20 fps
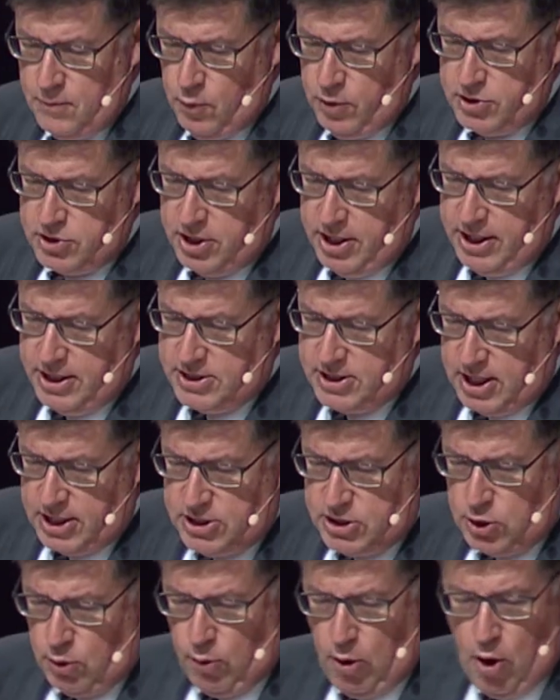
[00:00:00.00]
Which leads
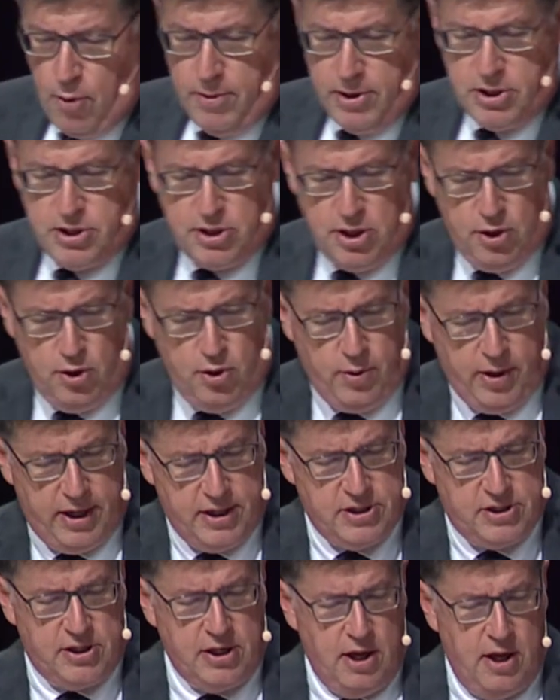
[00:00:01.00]
us to Roman 2,
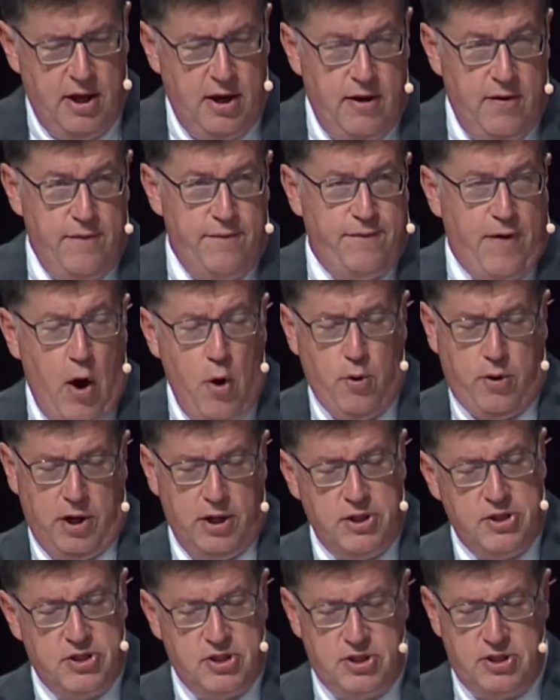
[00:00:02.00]
his
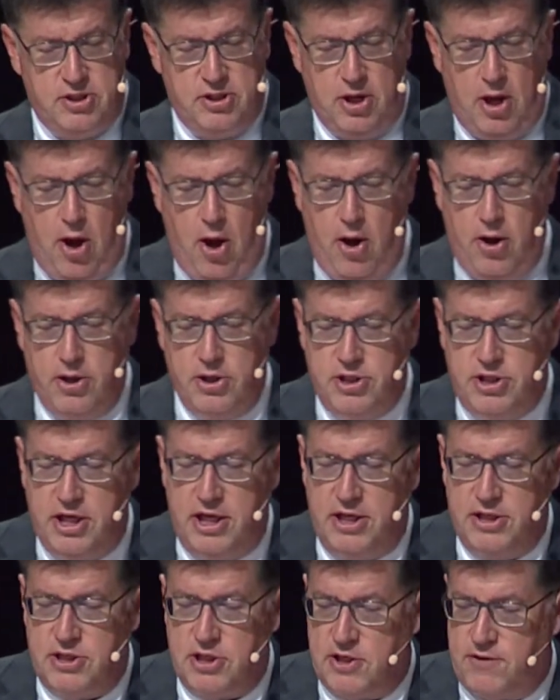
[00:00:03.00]
focus on
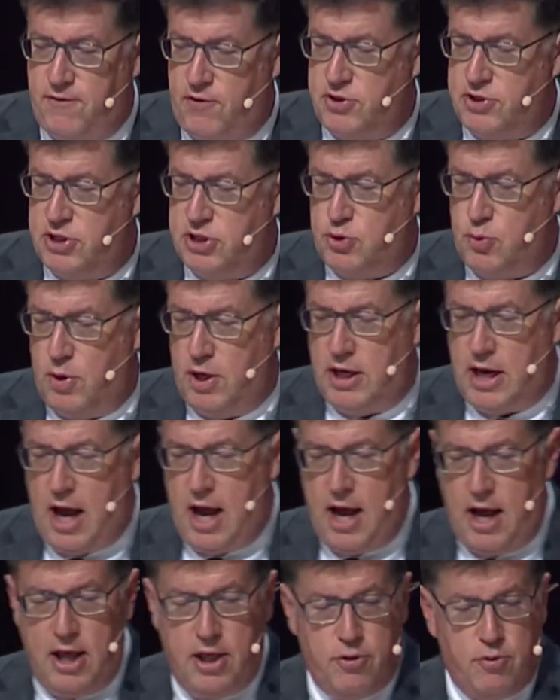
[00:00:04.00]
Jesus, verses
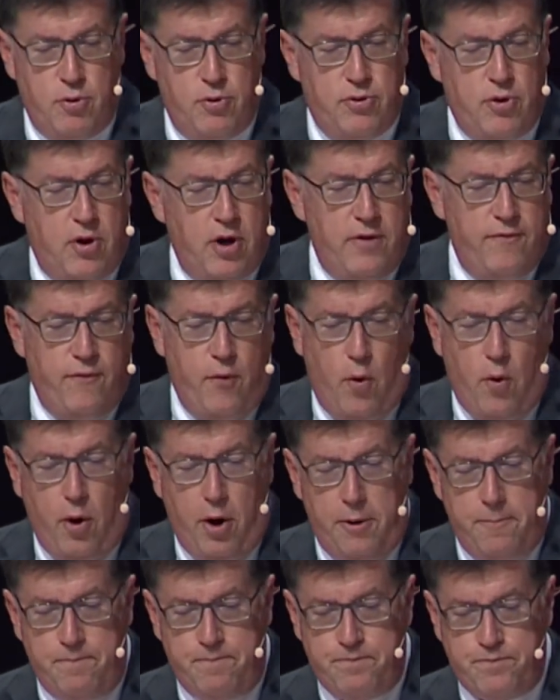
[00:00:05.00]
29 through
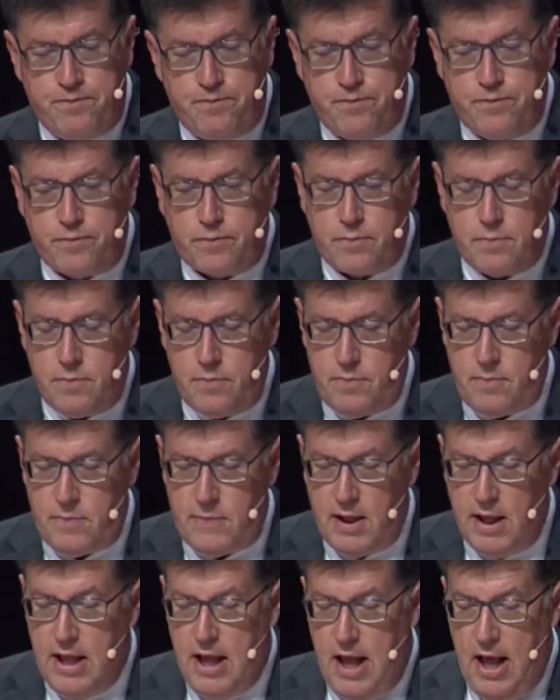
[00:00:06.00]
34.
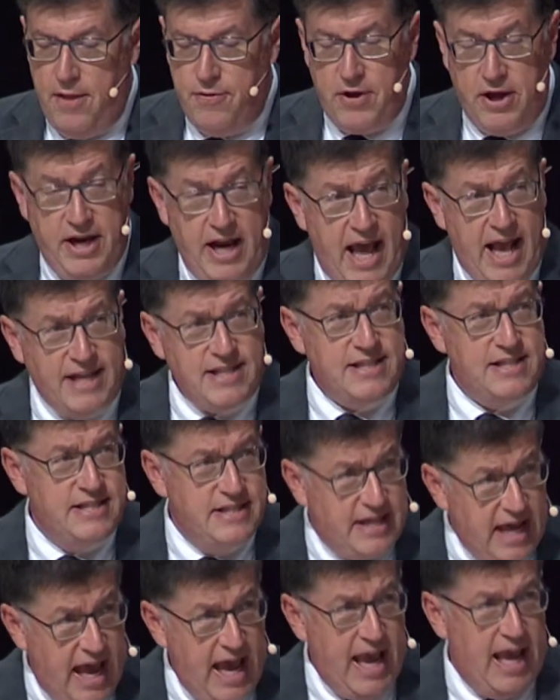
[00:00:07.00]
The
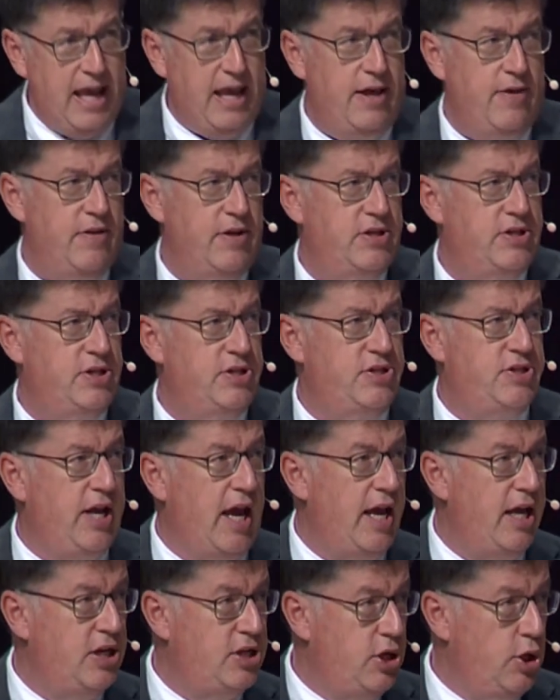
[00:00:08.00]
next day, this is
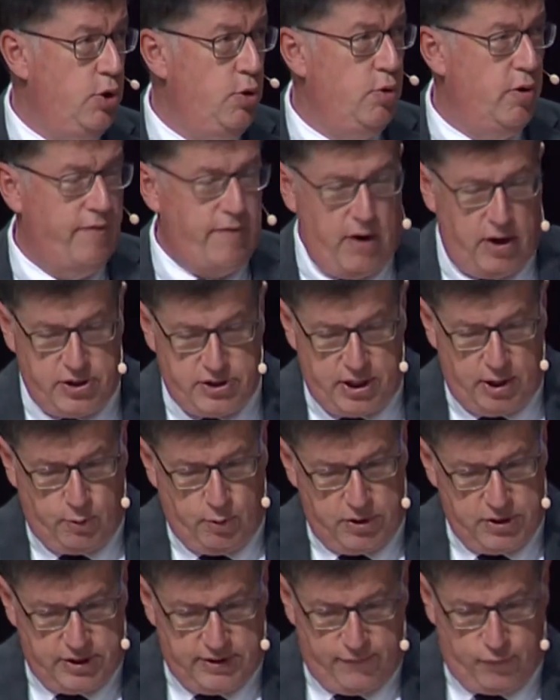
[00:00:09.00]
day two of our
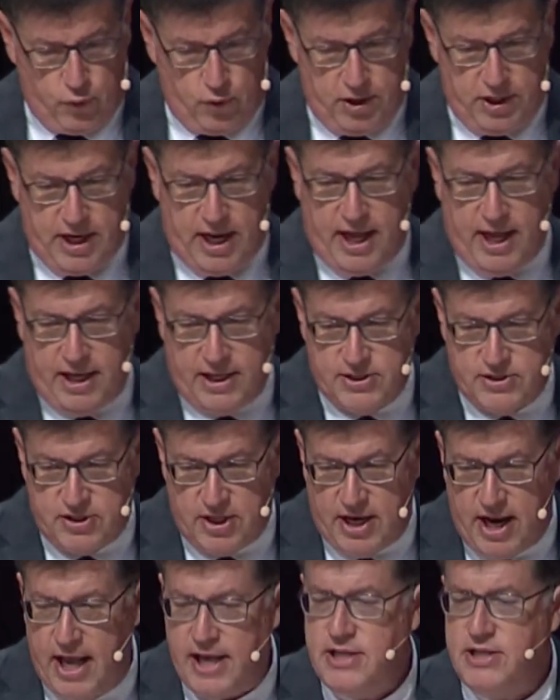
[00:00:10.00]
sequence of three days.
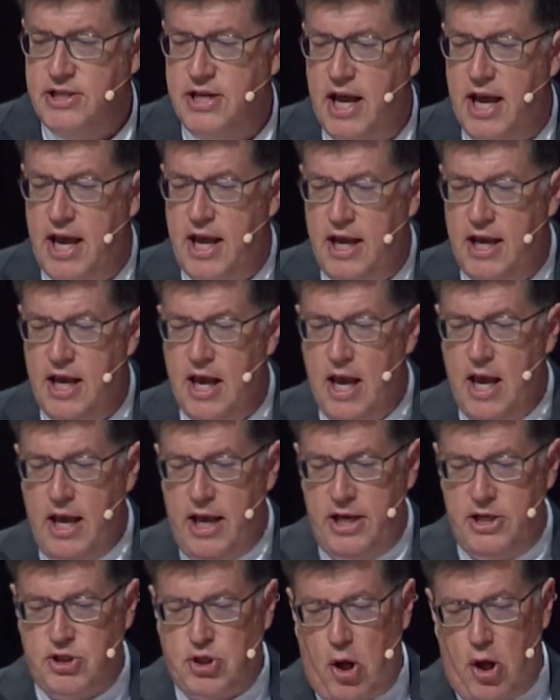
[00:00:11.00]
The next day,
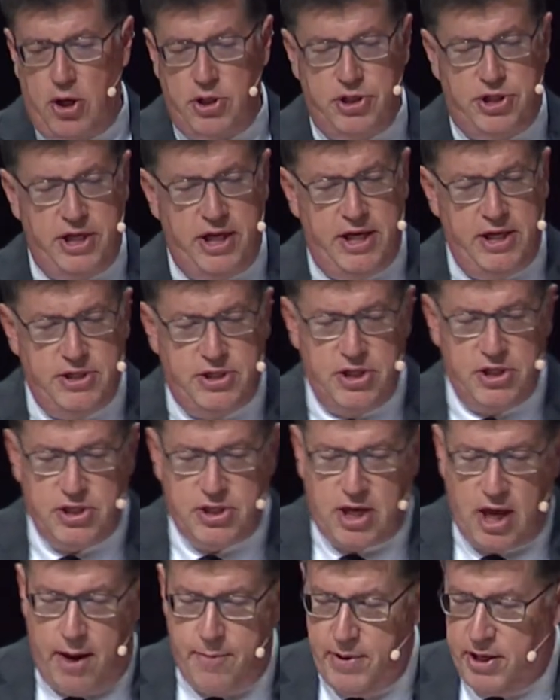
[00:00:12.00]
he saw
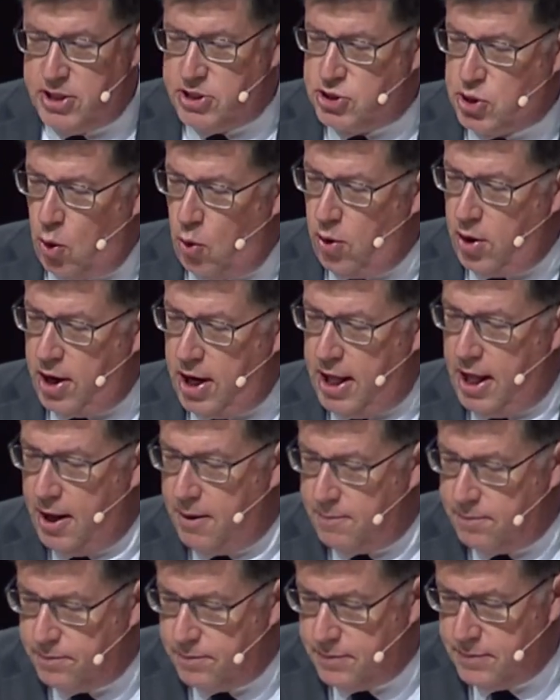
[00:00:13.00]
Jesus coming toward
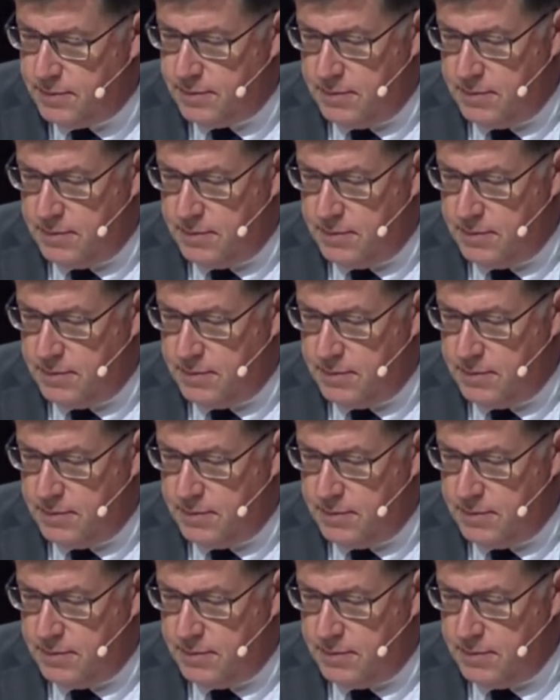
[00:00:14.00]
him